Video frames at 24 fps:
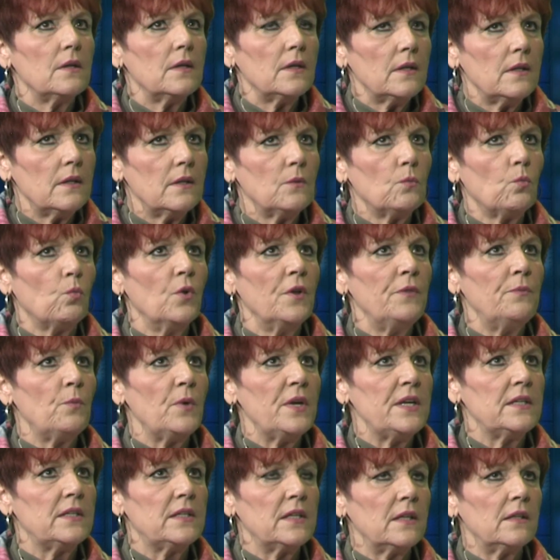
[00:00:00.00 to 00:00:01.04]
when
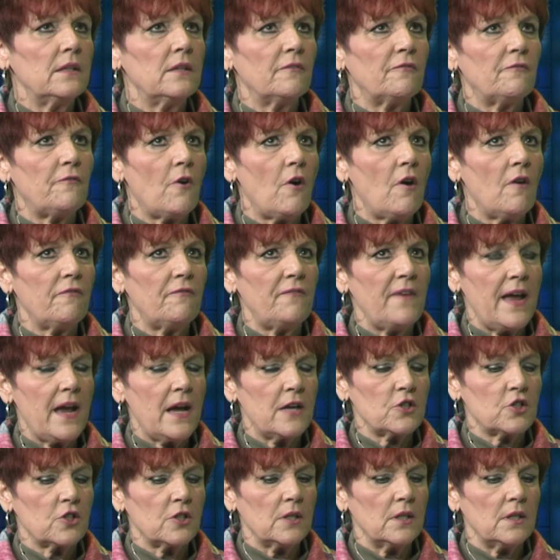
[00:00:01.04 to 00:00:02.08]
we did the fall
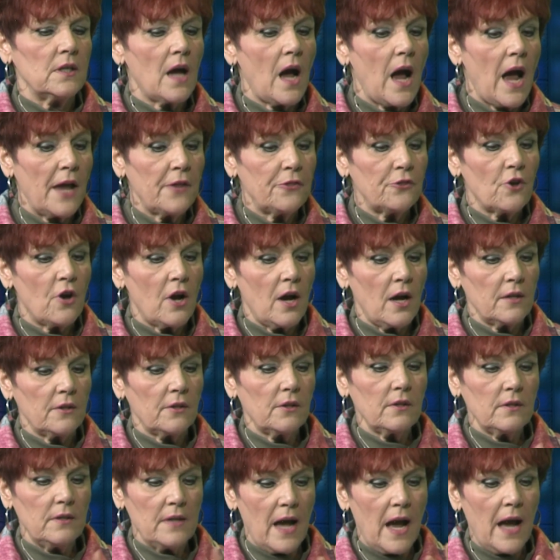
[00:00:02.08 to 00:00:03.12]
fashion, I thought
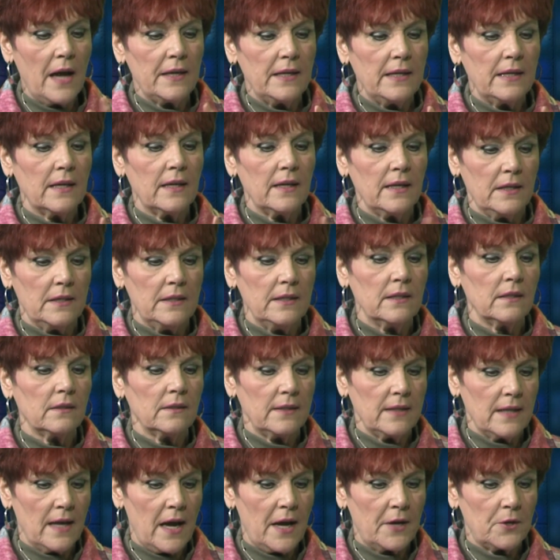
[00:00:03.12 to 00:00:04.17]
Nadia and
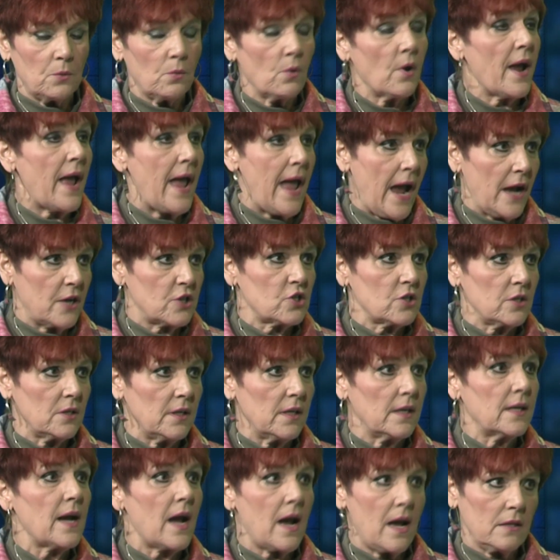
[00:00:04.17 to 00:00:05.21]
Ileana were actually
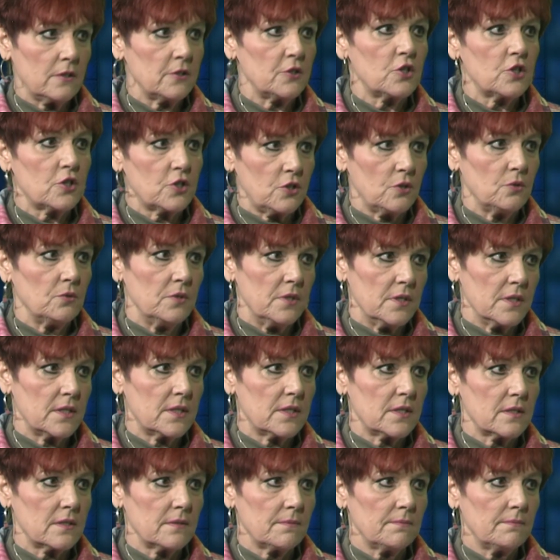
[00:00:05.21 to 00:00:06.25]
college
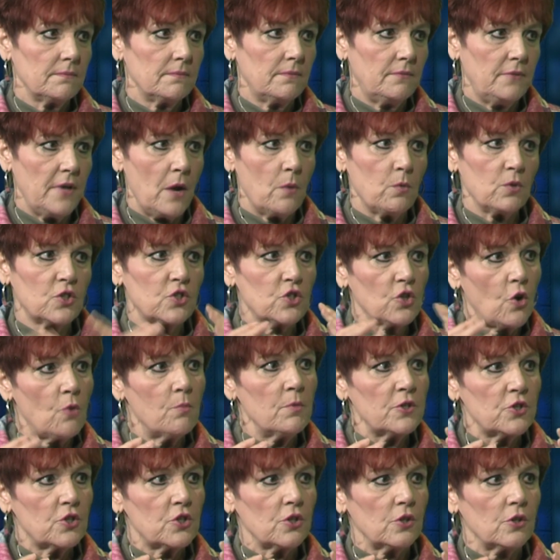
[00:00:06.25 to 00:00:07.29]
students. They were so
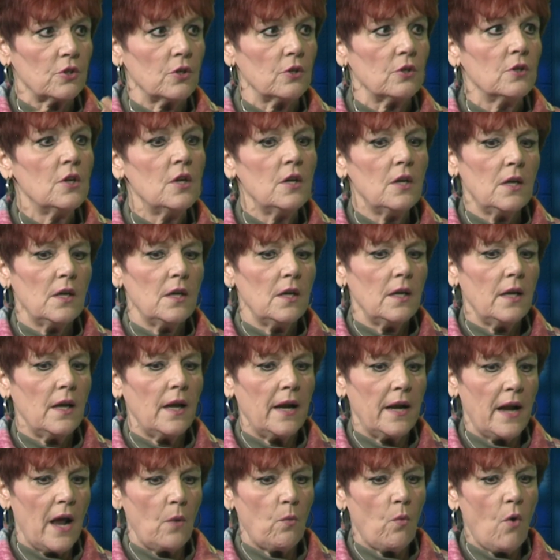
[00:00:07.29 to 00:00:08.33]
mature,
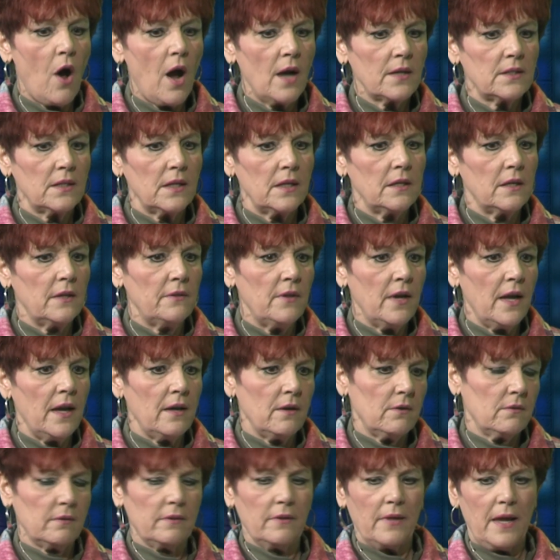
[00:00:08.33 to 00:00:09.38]
and I walked in, and
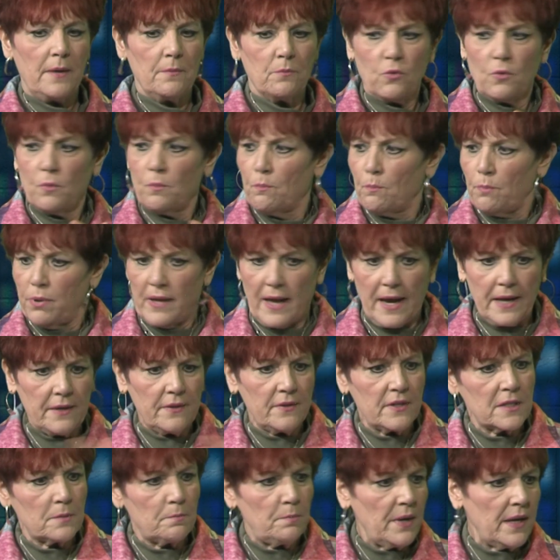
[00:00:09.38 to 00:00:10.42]
they were planning
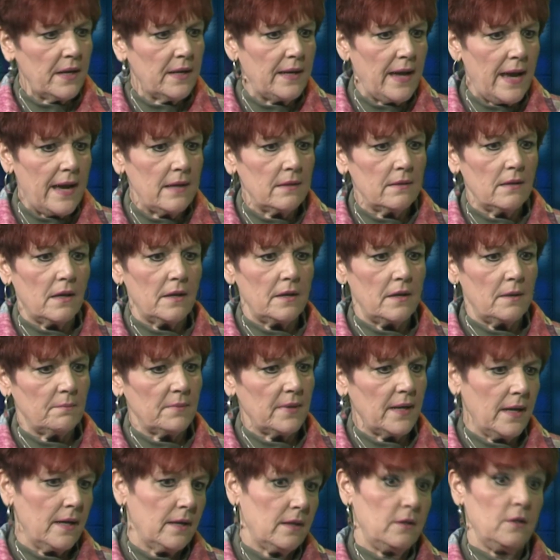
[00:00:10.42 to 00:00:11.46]
this big gala, and I'm
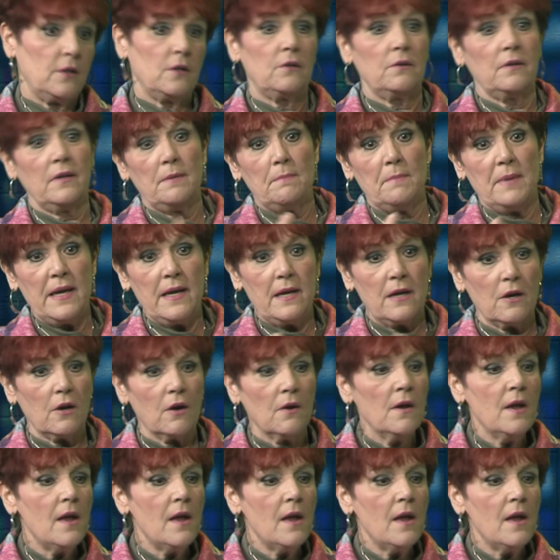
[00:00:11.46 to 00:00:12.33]
like, you don't need me here,